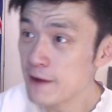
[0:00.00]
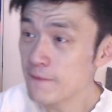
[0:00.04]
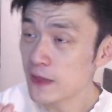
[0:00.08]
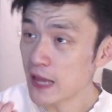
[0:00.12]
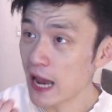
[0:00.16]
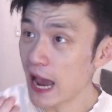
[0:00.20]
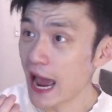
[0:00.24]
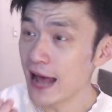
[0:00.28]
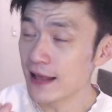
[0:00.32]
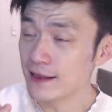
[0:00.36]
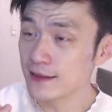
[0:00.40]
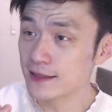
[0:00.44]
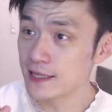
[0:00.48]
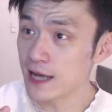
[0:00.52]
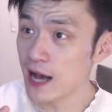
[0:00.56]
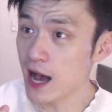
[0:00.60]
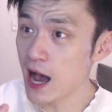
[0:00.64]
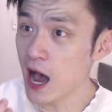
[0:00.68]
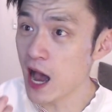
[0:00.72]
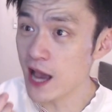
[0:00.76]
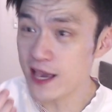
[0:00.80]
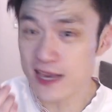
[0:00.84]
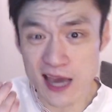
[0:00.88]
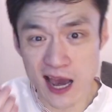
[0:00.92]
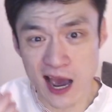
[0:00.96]
And
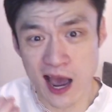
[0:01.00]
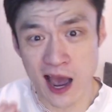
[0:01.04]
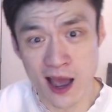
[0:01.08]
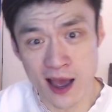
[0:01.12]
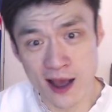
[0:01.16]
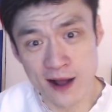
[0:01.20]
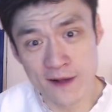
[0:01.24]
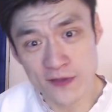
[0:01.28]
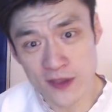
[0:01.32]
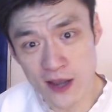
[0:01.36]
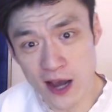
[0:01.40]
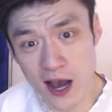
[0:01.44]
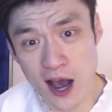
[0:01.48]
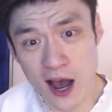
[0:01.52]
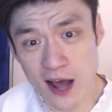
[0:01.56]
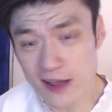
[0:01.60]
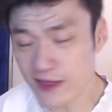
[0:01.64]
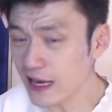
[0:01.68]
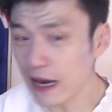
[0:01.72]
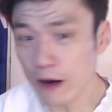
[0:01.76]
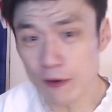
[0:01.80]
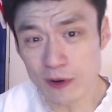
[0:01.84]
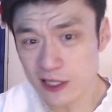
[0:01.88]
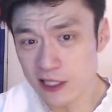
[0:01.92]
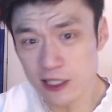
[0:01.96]
that
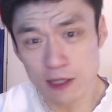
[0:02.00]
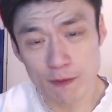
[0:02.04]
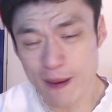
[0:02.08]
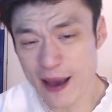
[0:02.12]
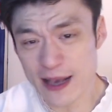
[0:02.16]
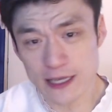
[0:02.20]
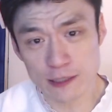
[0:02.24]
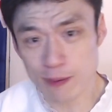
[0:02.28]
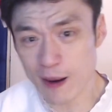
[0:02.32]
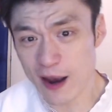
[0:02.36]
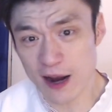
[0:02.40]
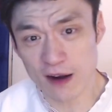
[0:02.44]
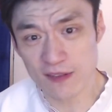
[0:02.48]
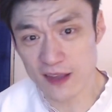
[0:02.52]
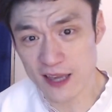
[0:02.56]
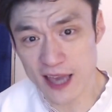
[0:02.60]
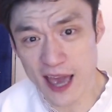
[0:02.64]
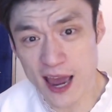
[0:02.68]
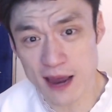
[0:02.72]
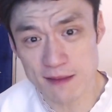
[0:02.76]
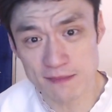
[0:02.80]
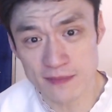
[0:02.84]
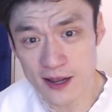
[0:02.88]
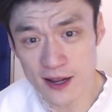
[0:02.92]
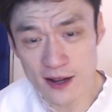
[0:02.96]
was the best part of the
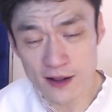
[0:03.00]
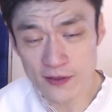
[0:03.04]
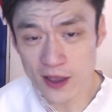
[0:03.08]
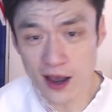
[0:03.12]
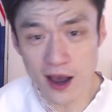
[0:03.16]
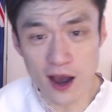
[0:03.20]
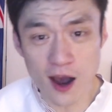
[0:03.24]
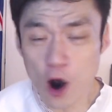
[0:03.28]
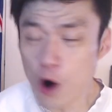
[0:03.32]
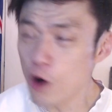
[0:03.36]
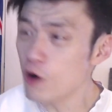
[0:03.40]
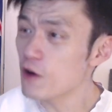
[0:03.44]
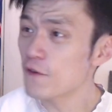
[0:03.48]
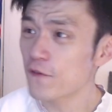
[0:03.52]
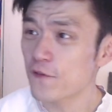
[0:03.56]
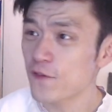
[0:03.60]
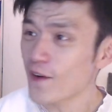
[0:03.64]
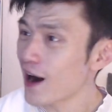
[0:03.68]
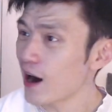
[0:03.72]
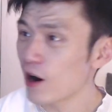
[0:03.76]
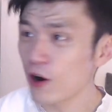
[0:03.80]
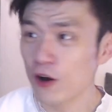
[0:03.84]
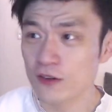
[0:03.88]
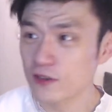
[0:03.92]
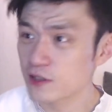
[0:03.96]
game. Owen
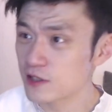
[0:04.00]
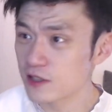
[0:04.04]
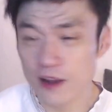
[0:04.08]
Farrell